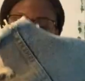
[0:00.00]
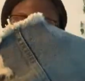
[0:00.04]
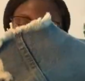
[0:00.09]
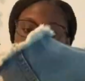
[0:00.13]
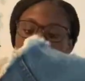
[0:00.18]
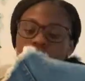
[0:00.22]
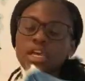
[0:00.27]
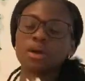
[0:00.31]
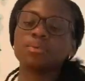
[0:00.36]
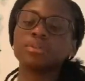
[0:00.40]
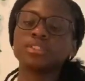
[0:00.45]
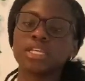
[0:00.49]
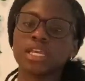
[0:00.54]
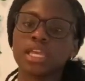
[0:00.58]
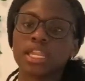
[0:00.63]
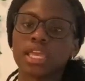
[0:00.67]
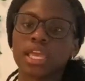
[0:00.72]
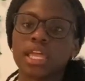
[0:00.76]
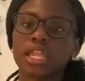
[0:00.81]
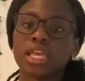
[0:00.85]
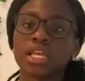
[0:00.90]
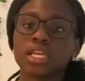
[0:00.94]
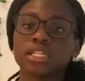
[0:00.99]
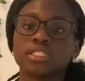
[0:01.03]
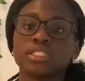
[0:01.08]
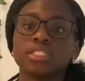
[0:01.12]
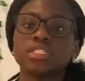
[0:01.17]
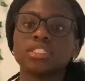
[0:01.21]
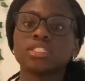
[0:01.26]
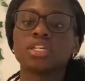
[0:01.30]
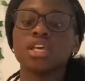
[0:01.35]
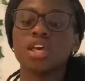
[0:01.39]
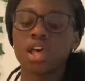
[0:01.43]
First, I wasn't gonna get it because
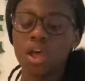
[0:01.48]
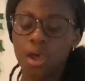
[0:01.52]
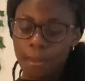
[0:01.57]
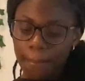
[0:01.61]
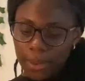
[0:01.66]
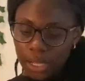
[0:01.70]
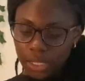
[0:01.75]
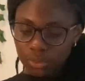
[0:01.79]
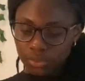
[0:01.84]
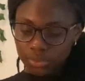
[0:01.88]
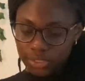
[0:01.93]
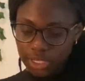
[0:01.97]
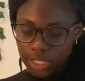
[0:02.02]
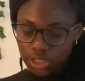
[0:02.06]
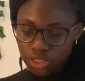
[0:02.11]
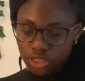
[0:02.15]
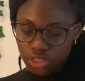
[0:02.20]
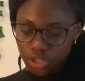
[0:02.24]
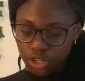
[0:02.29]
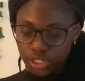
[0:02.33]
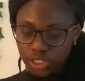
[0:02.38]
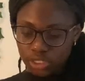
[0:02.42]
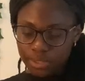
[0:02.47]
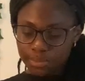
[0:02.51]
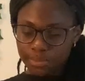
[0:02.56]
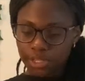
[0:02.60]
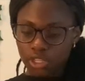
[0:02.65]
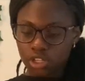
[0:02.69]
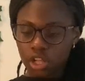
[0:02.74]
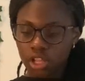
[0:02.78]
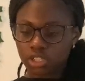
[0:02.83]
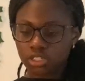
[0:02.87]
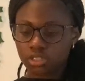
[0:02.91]
this mug was like thirty
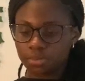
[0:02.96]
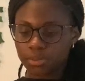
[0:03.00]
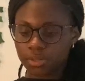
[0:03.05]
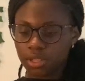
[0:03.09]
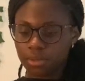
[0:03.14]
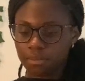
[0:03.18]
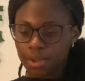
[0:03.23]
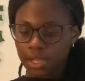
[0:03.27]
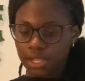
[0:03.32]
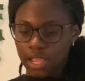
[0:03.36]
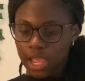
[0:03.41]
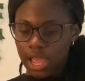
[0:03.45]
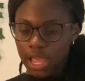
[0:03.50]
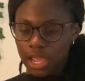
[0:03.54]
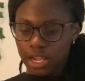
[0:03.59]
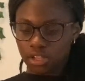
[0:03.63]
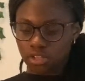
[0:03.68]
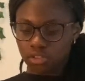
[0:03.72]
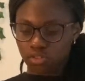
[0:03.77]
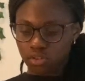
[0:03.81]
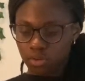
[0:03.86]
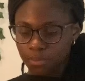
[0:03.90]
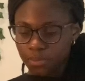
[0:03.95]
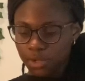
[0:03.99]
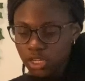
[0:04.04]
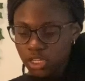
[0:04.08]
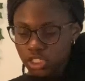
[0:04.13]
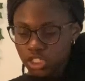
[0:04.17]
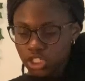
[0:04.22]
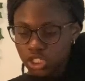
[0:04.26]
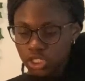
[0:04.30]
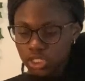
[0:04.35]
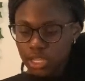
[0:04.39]
something dollars, but then my dad told
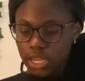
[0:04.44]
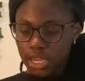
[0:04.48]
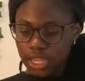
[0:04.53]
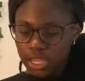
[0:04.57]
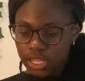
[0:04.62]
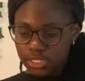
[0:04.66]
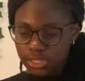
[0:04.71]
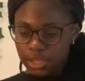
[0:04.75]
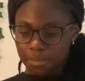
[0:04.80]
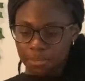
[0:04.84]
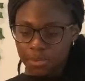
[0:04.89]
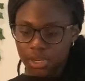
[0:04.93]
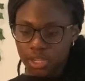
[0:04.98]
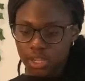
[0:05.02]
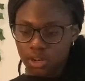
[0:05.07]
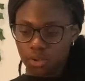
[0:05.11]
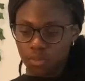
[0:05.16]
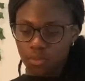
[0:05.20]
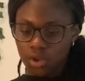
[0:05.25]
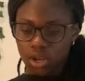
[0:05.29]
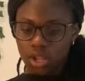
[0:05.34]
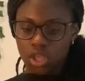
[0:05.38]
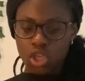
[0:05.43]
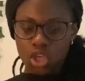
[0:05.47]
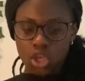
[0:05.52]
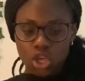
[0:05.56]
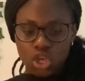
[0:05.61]
me to just get it because I've been needing one.